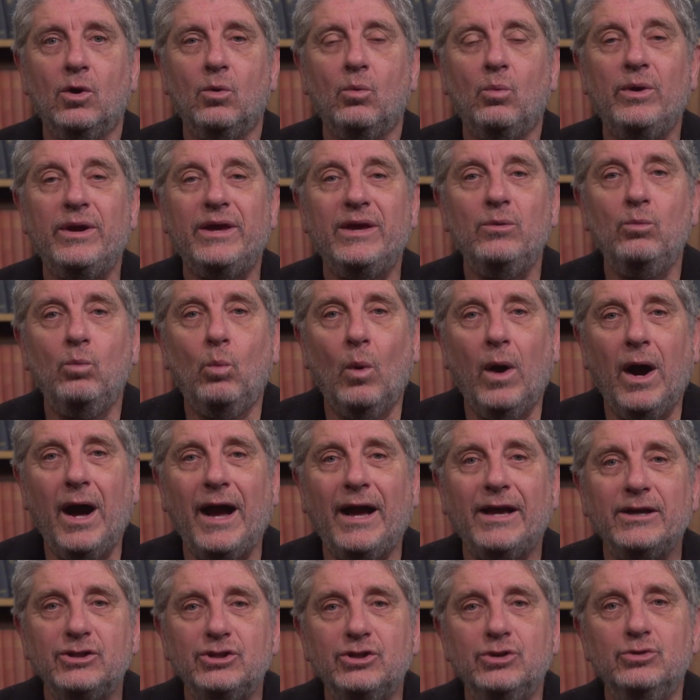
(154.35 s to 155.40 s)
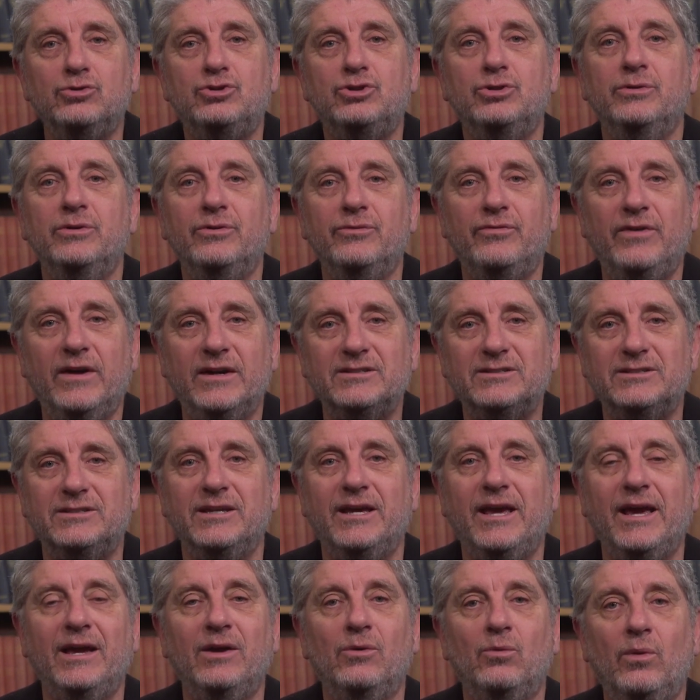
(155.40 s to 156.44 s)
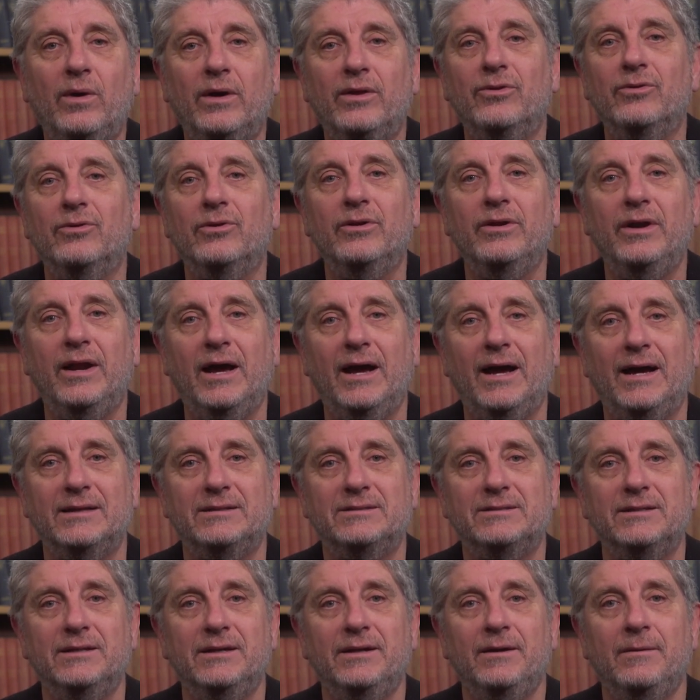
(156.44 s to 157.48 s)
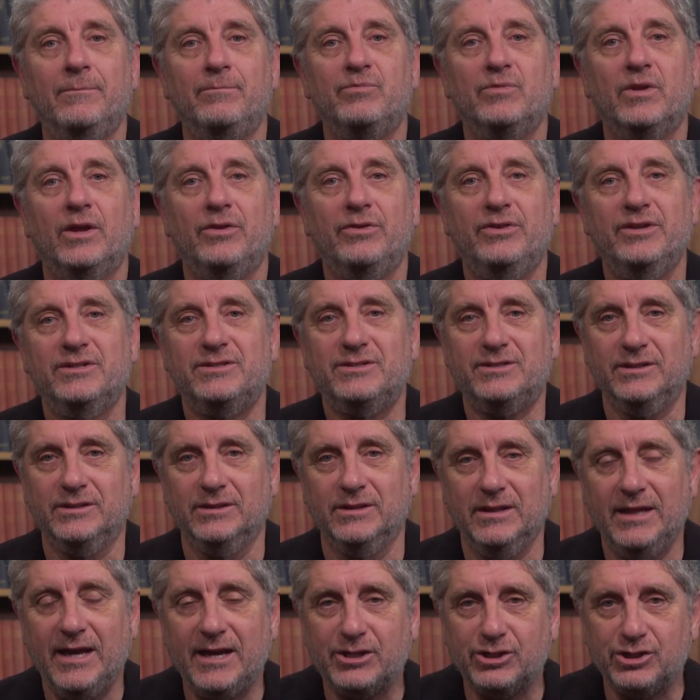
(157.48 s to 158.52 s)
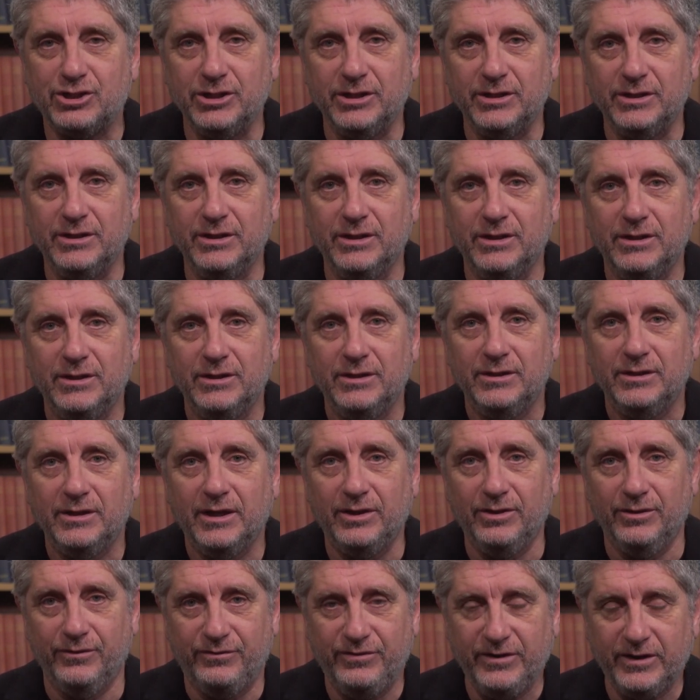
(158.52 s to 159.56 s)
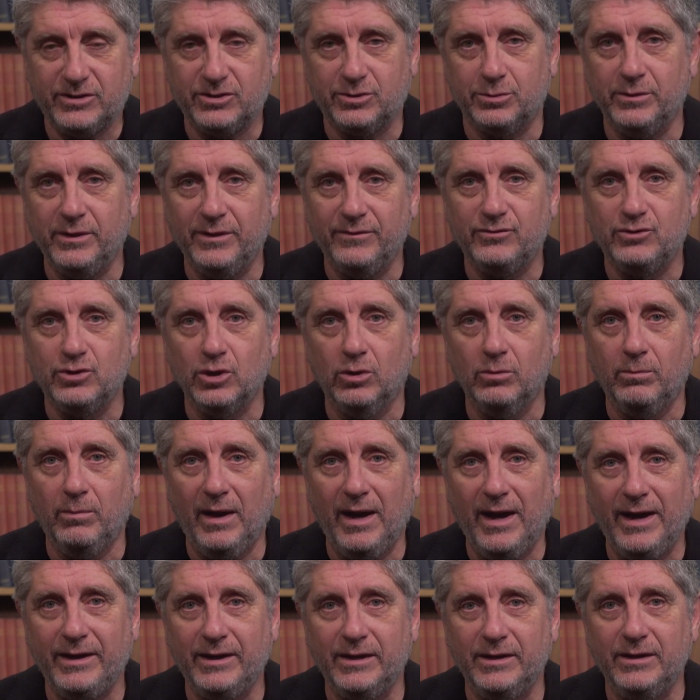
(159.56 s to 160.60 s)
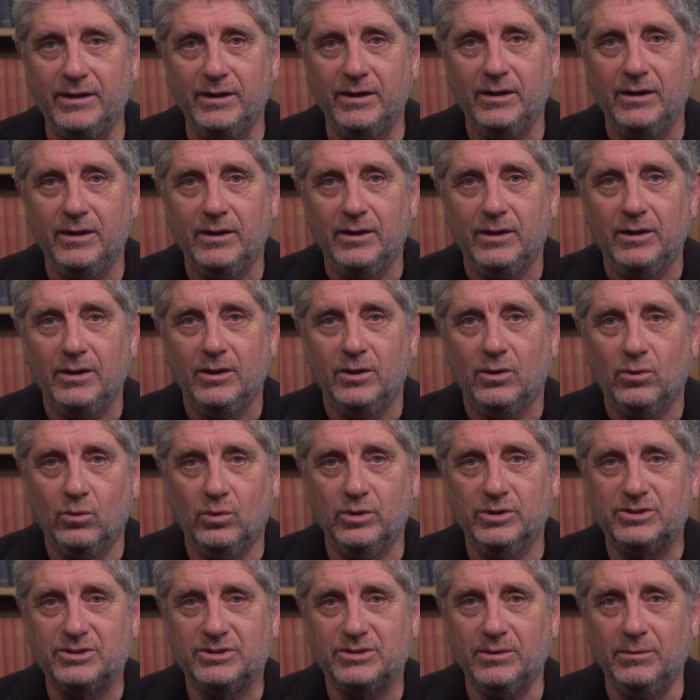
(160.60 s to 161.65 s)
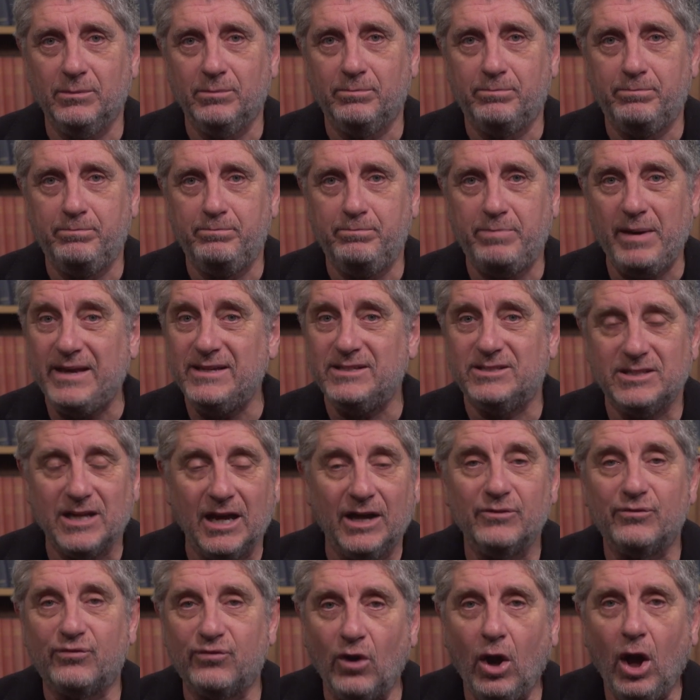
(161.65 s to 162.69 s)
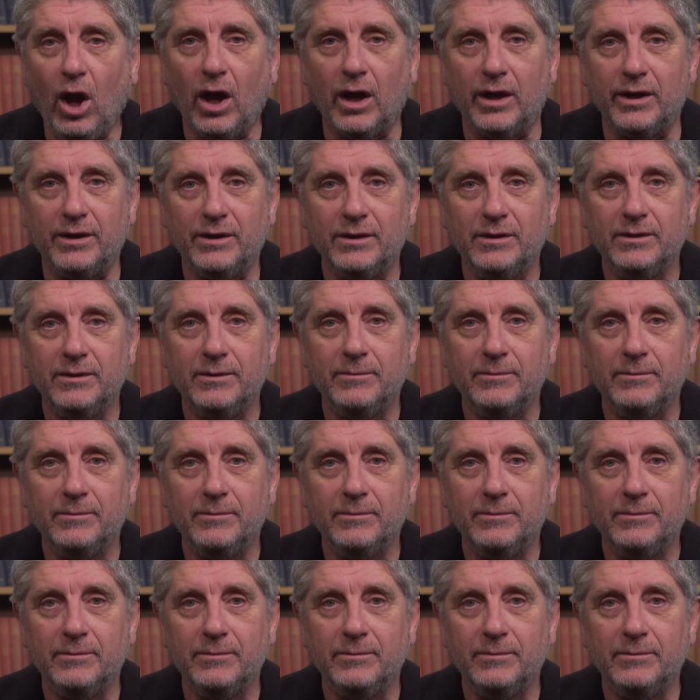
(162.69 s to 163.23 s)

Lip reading: we want you to investigate whether or not this election and the victory of Joe Biden was based on fraud.